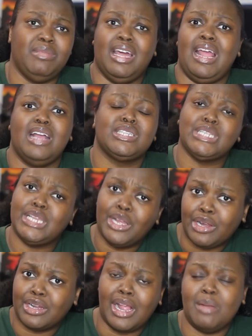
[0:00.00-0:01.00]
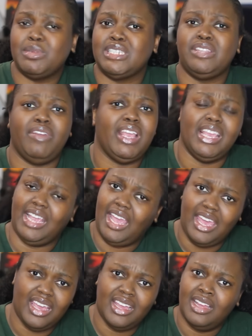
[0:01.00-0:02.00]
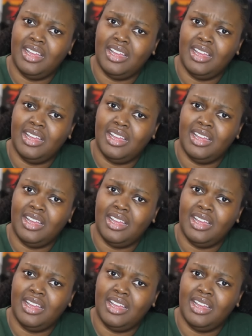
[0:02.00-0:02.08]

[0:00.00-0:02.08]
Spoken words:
not actually hurt. I'm just faking it.